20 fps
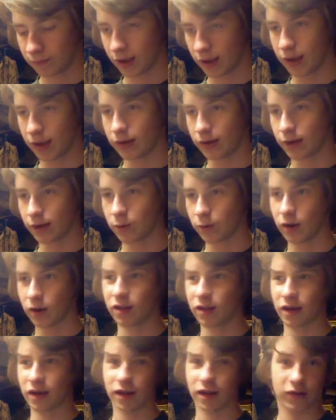and I
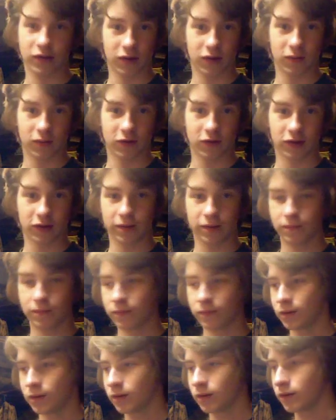wanted to get some sleep.
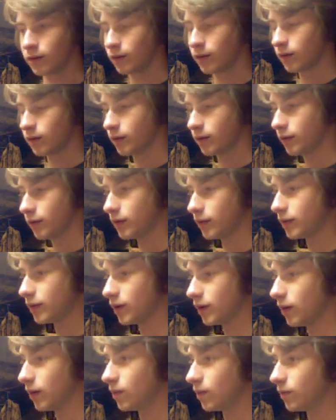
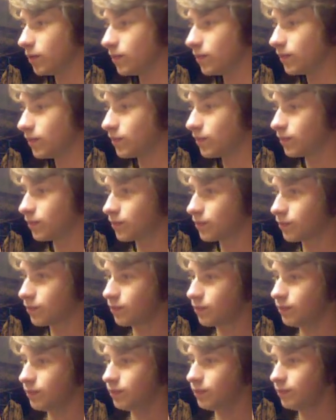So
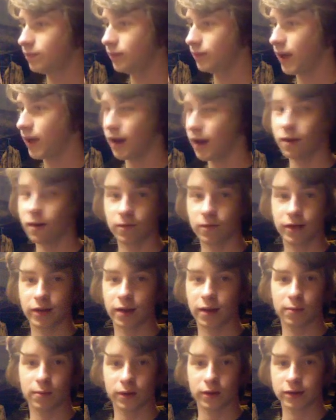yeah, I don't
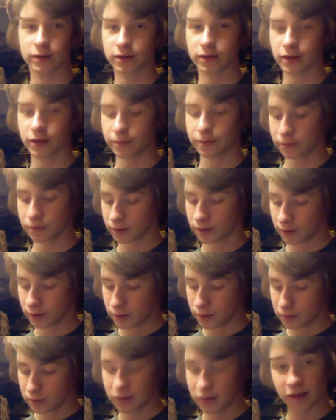get much sleep,
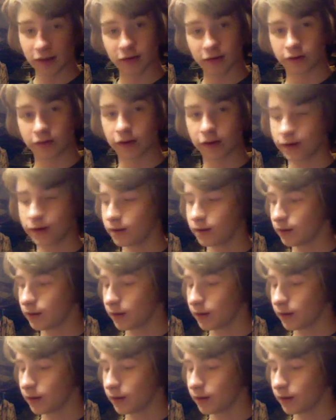but that's alright.